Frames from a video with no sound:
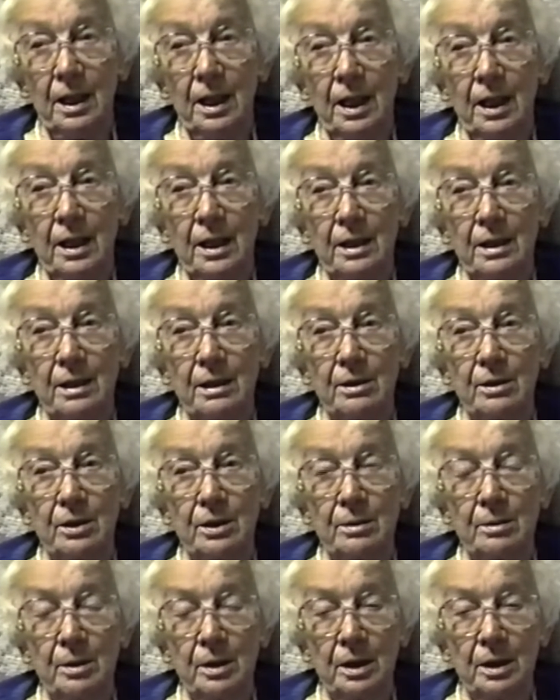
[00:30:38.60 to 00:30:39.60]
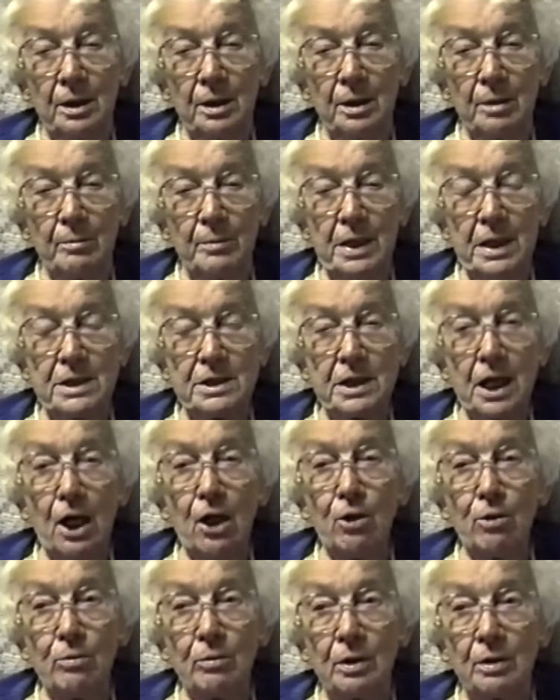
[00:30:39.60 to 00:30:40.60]
And Ms.
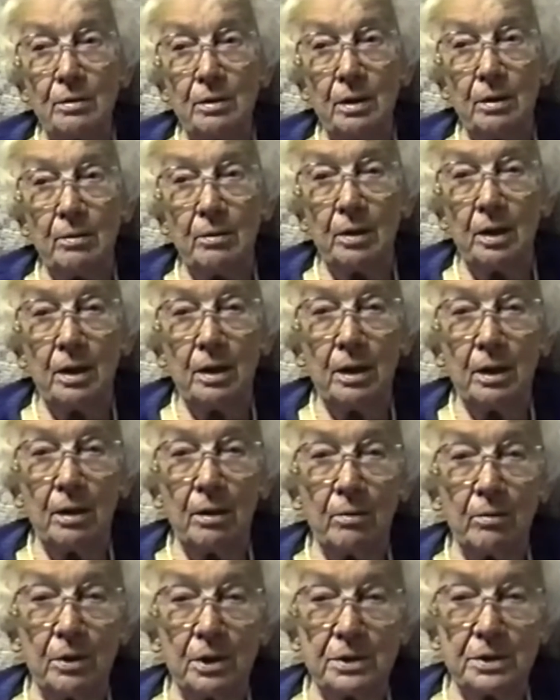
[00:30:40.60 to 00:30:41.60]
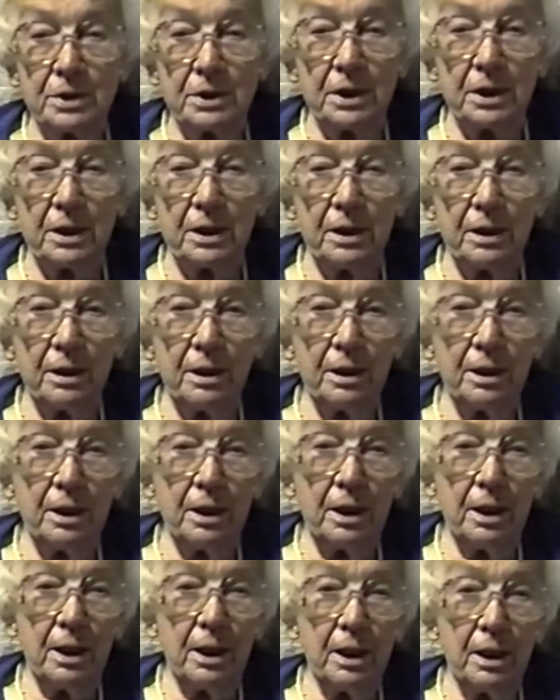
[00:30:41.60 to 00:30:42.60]
Allman was the
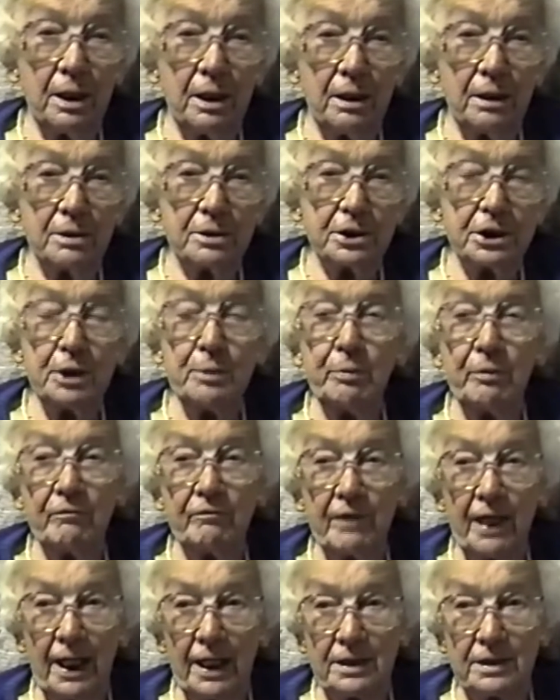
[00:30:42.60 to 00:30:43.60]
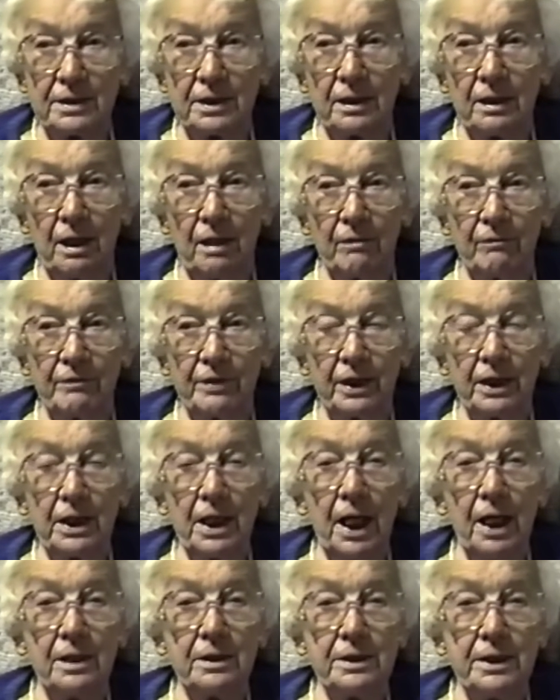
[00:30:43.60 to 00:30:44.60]
supervisor of the
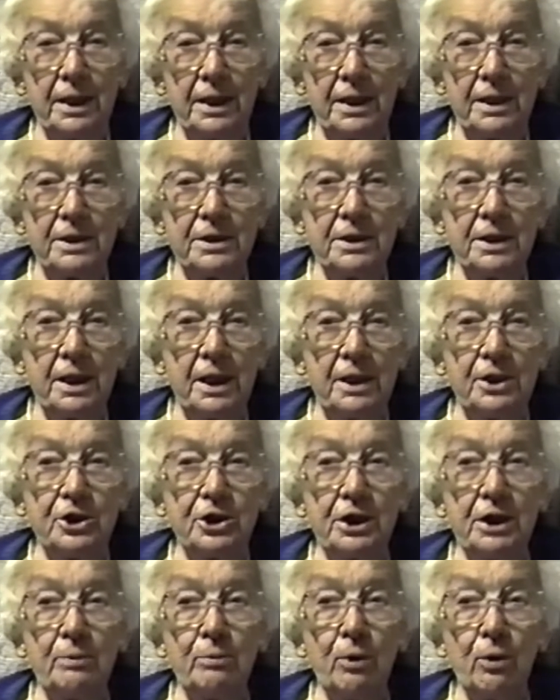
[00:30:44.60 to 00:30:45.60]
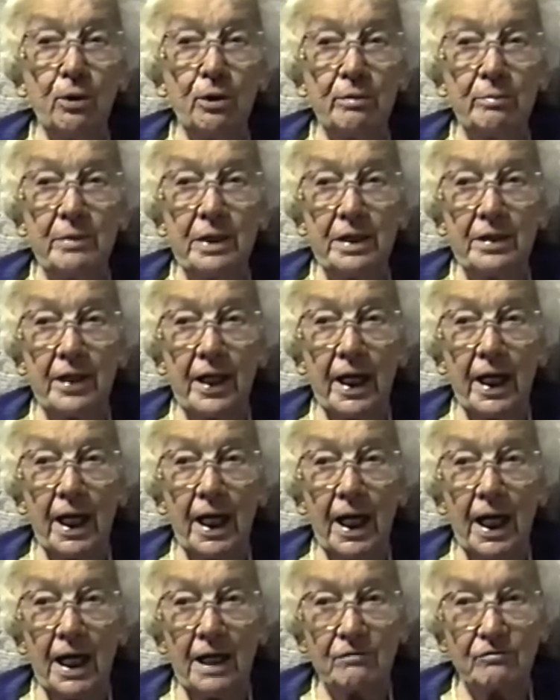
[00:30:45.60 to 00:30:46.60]
contest, and she wanted me there
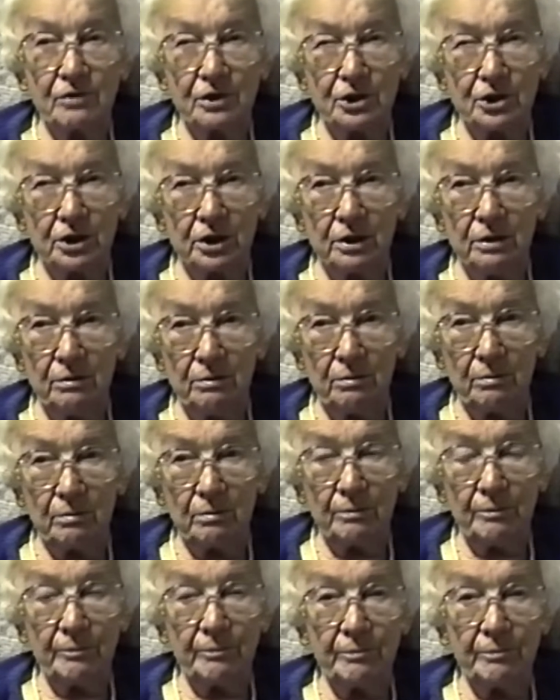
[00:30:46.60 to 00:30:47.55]
after school.